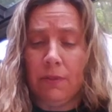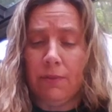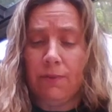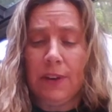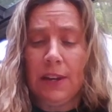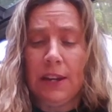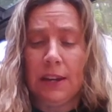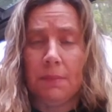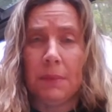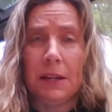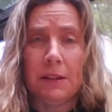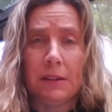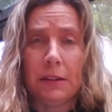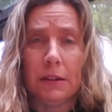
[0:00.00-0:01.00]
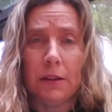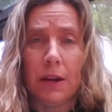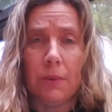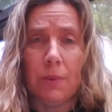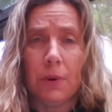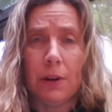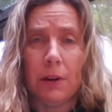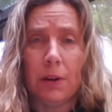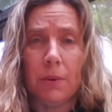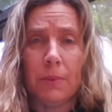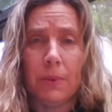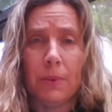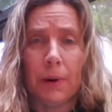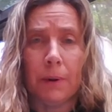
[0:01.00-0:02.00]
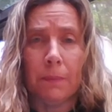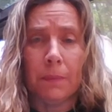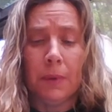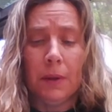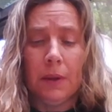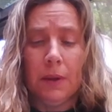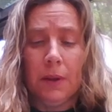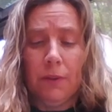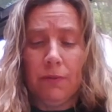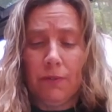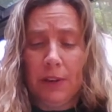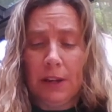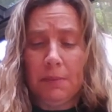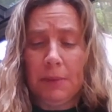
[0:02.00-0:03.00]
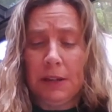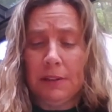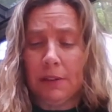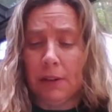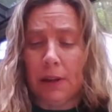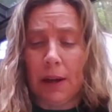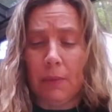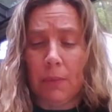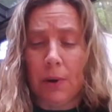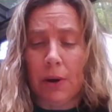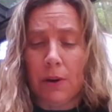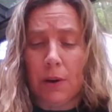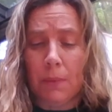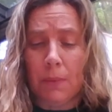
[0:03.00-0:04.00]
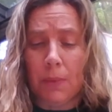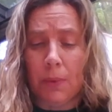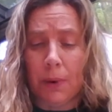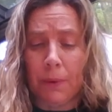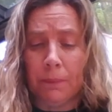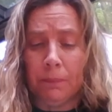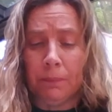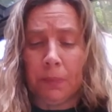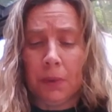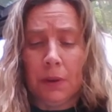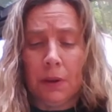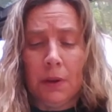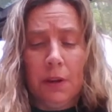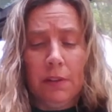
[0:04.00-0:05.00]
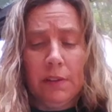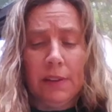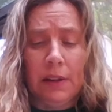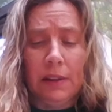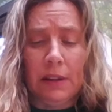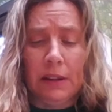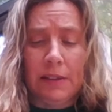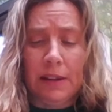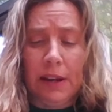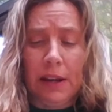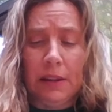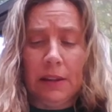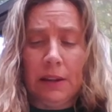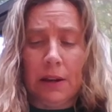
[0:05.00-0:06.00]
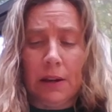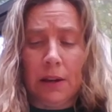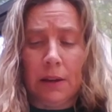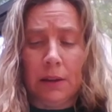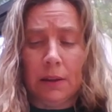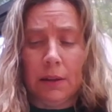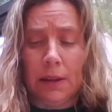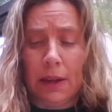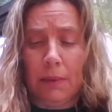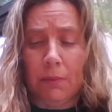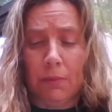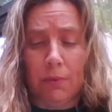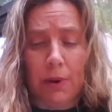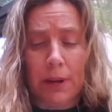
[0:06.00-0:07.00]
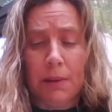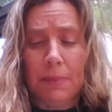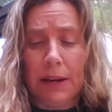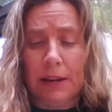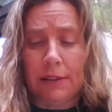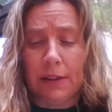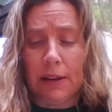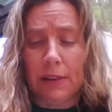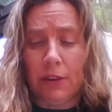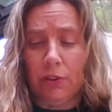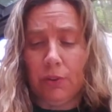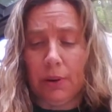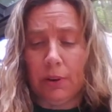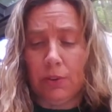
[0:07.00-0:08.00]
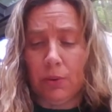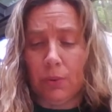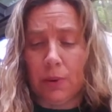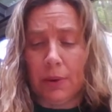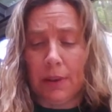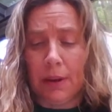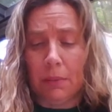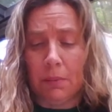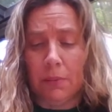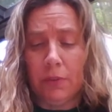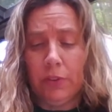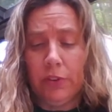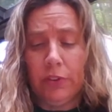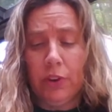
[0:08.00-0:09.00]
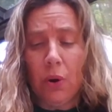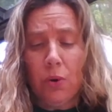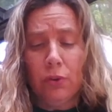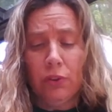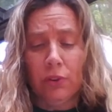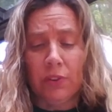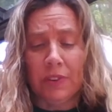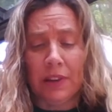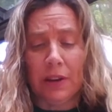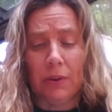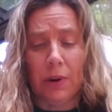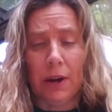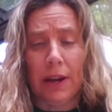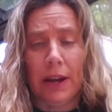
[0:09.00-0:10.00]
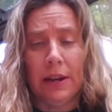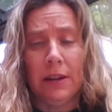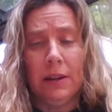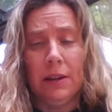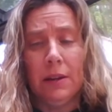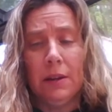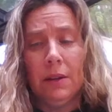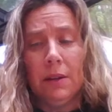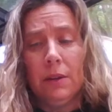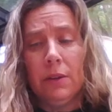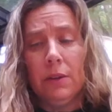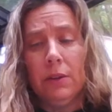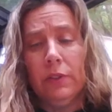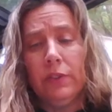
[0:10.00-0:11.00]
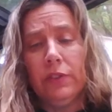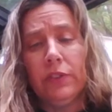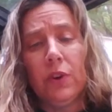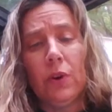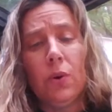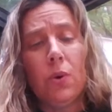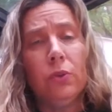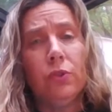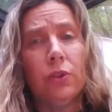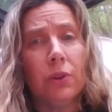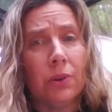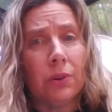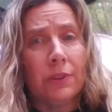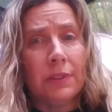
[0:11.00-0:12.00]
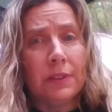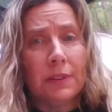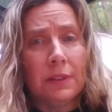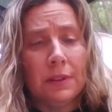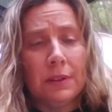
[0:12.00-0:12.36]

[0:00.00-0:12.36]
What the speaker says: feed me till I want no more. Feed me till I want no more." Suddenly, Tay and Leon came running back down the trail toward them. "Soldiers!" they cried. "Soldiers!"